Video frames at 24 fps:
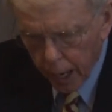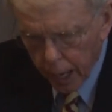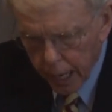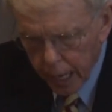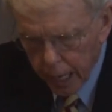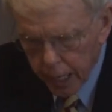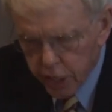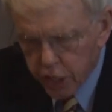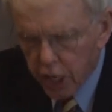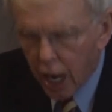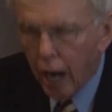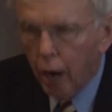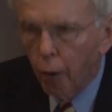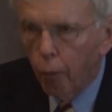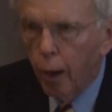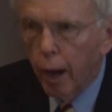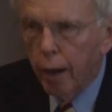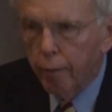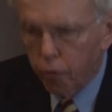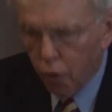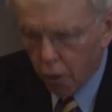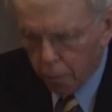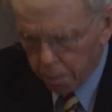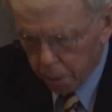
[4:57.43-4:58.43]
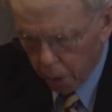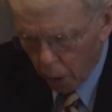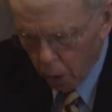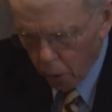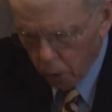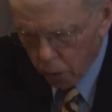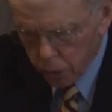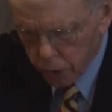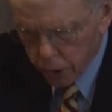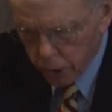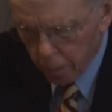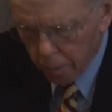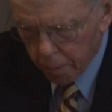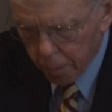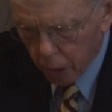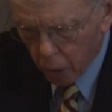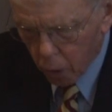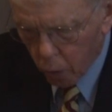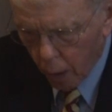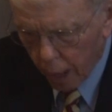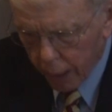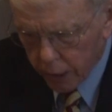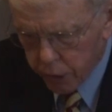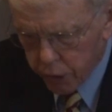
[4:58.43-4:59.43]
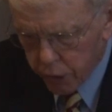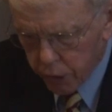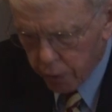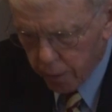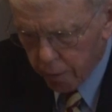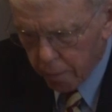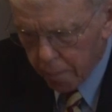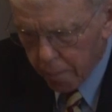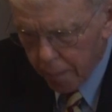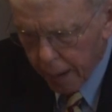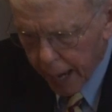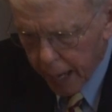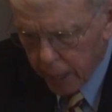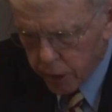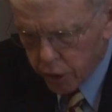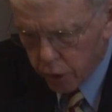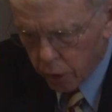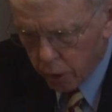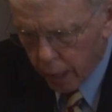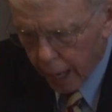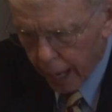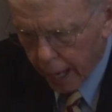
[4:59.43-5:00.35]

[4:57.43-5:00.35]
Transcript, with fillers: Each, however, posed a question of major